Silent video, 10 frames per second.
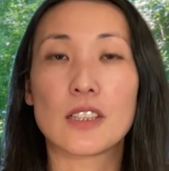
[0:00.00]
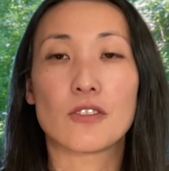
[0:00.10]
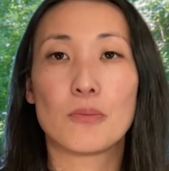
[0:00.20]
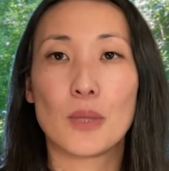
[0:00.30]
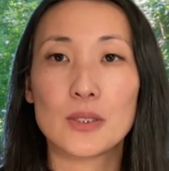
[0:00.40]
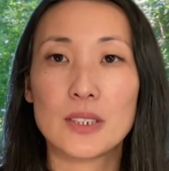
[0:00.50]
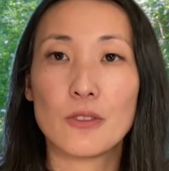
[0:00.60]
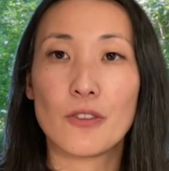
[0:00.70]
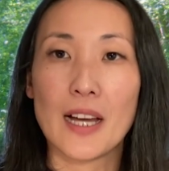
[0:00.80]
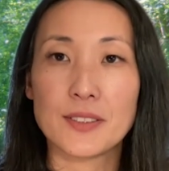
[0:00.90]
of
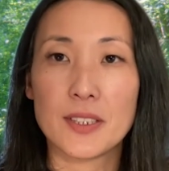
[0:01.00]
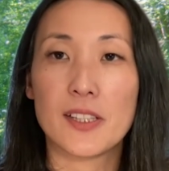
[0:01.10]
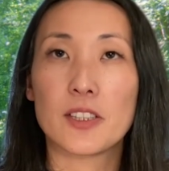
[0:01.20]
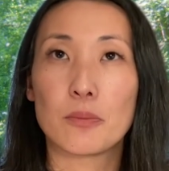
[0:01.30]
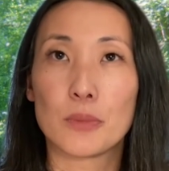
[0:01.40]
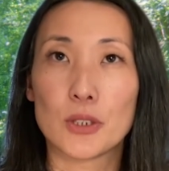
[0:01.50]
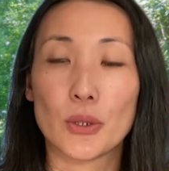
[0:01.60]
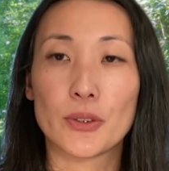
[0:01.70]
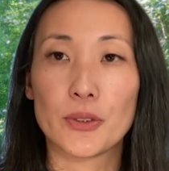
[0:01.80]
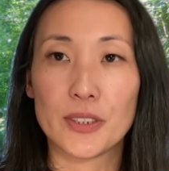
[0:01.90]
multifaceted
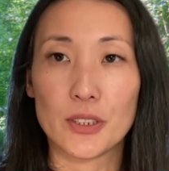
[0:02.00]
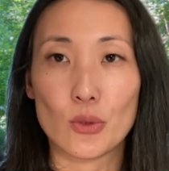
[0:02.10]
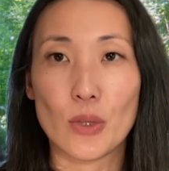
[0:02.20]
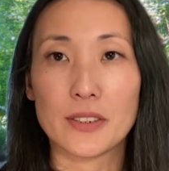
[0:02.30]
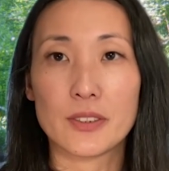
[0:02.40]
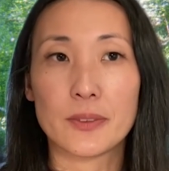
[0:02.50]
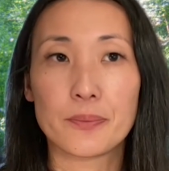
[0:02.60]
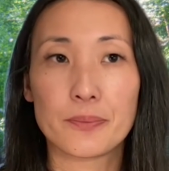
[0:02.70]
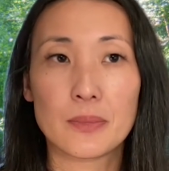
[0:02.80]
maternal distress.